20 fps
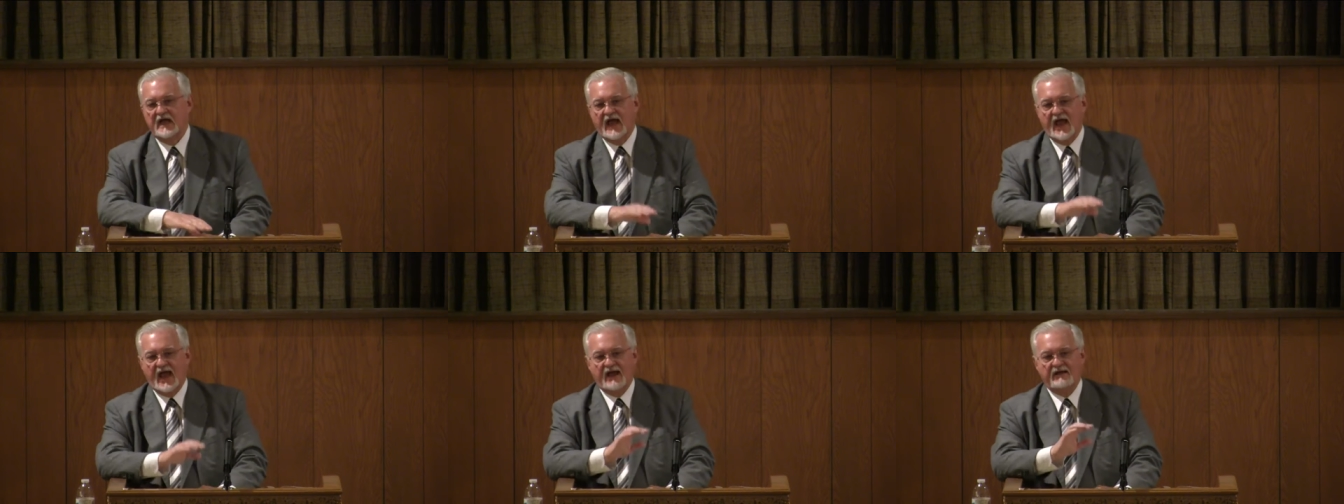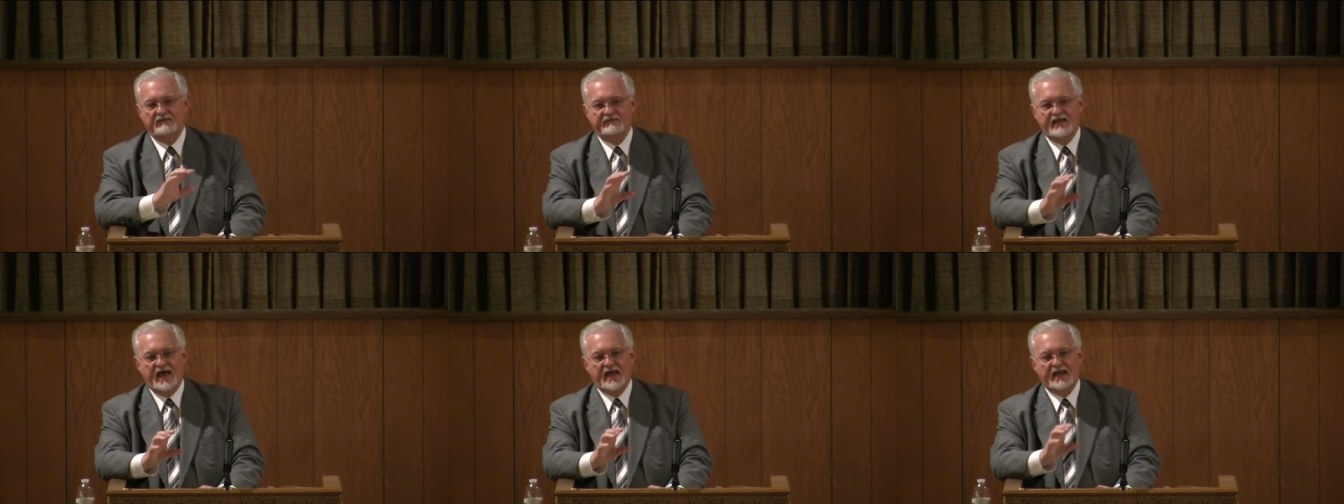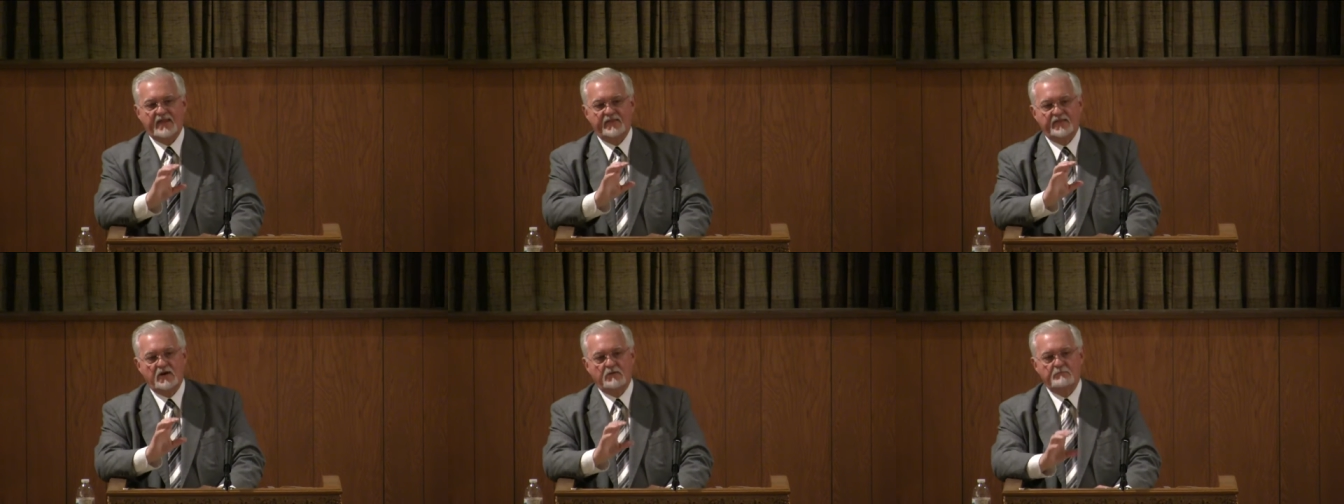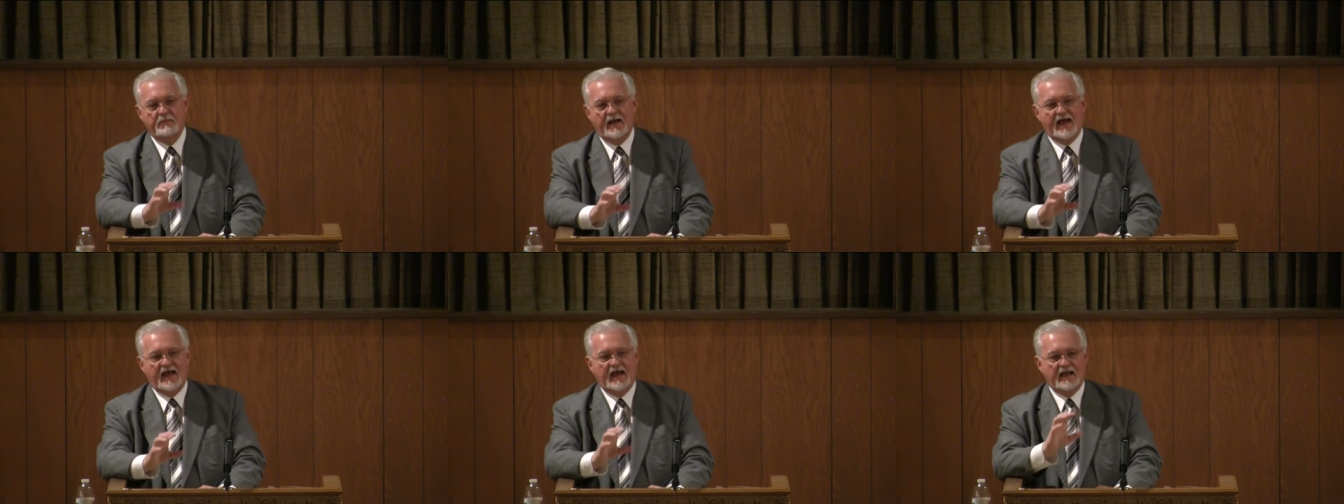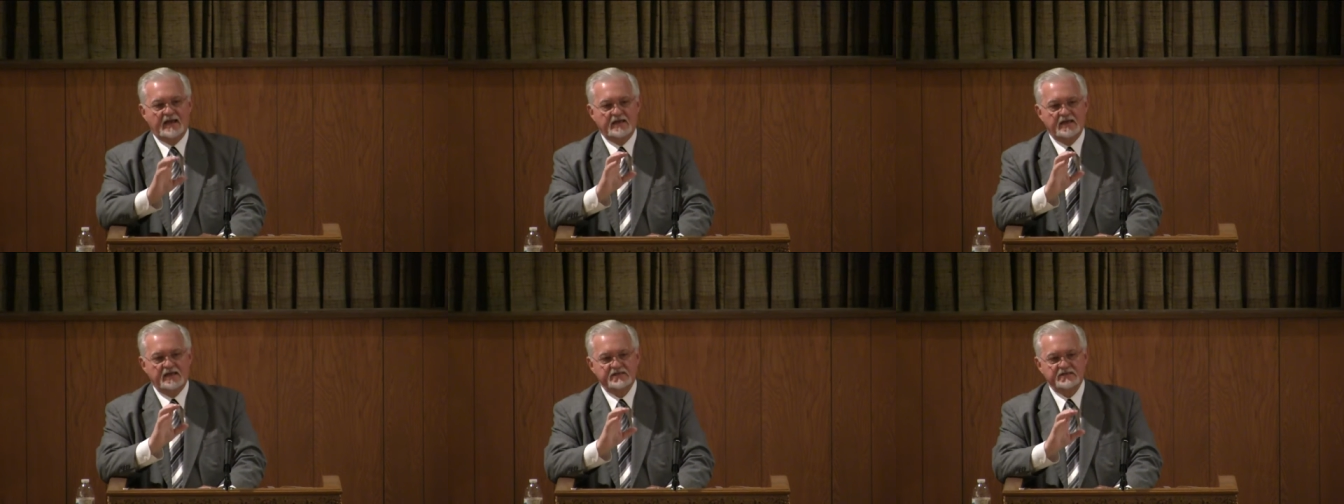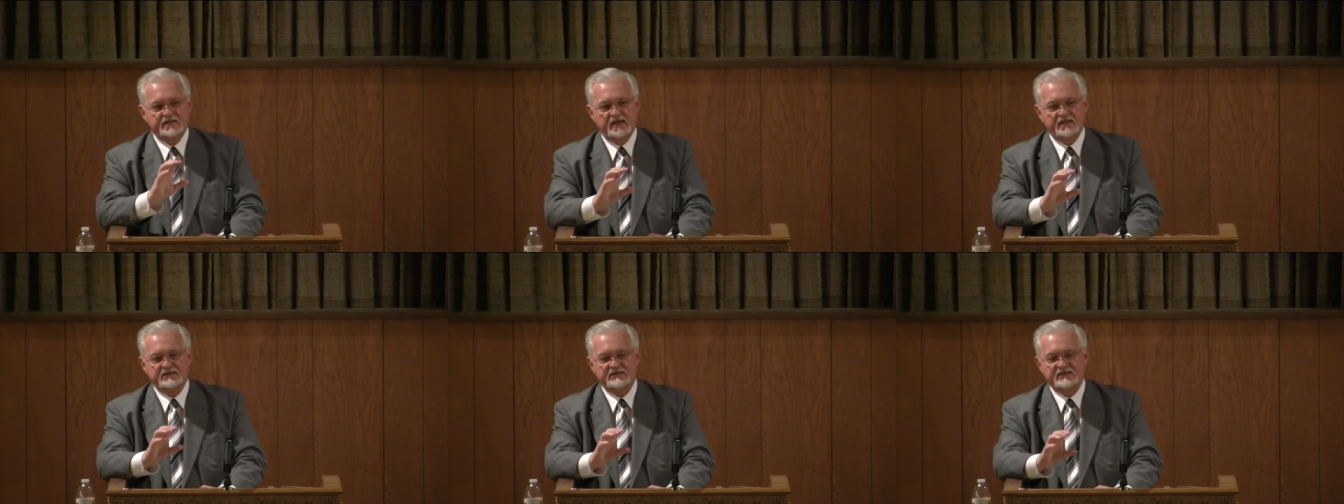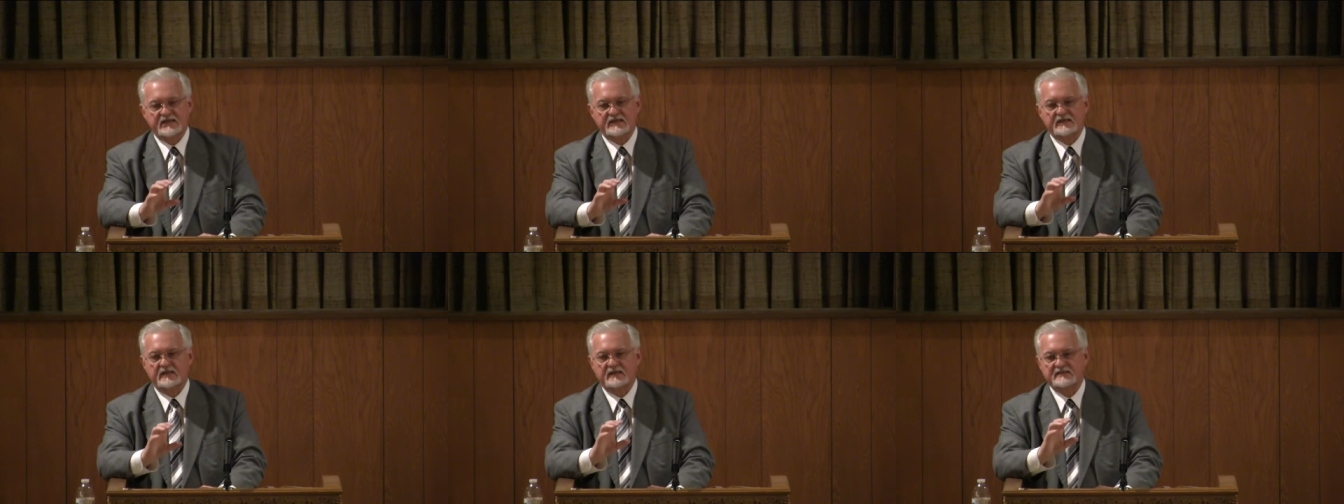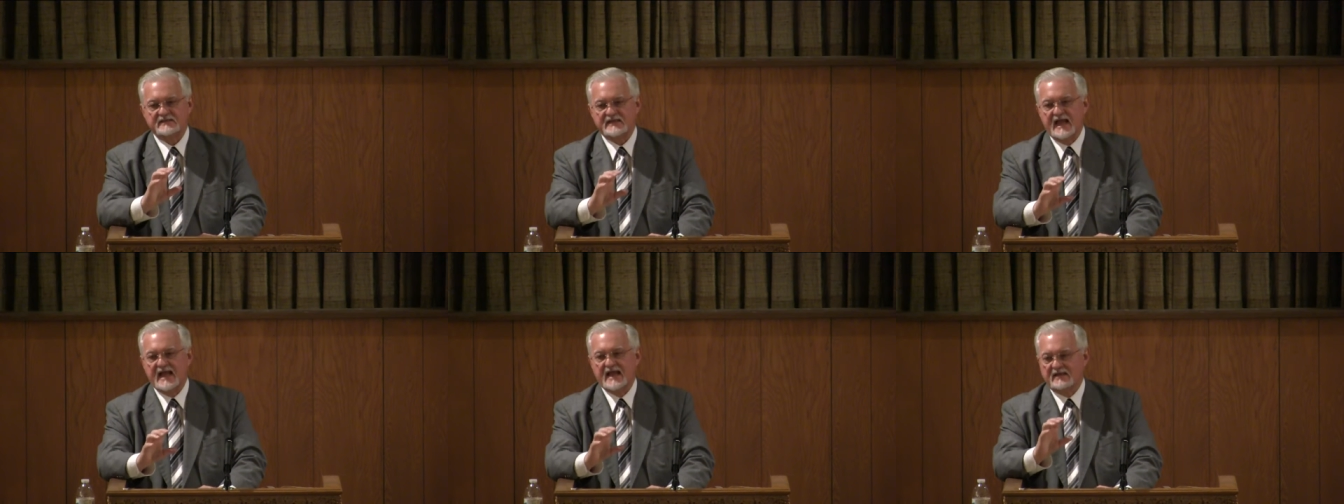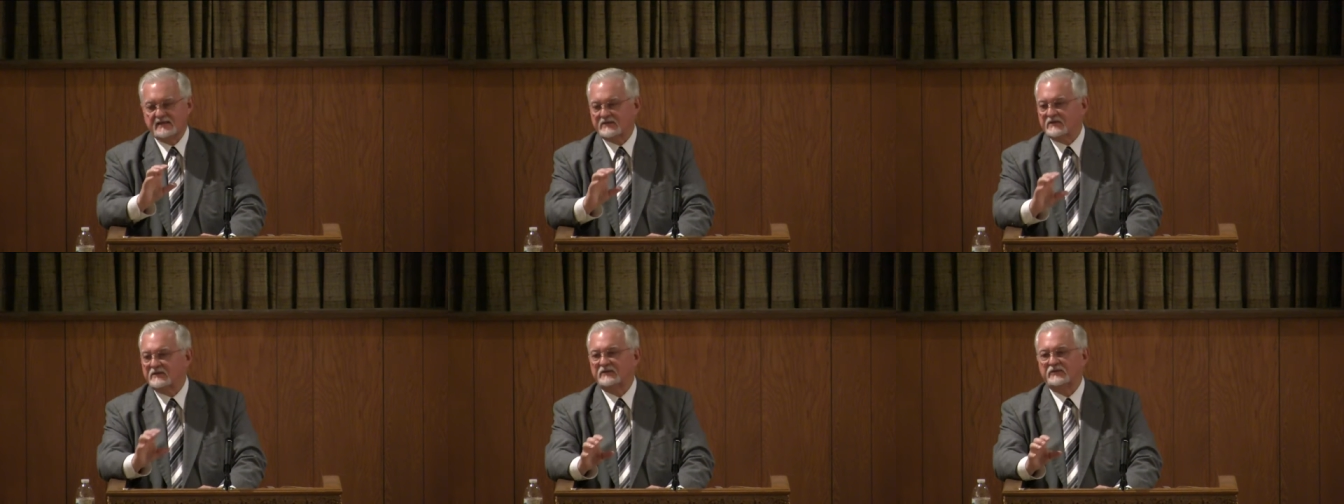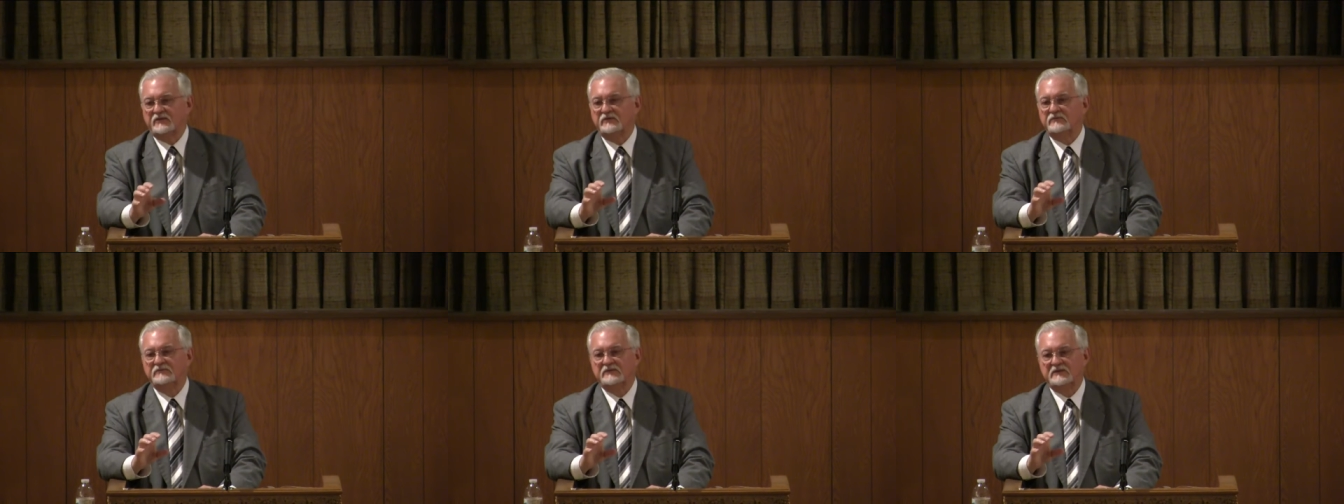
have that in their mind as they sit, stand through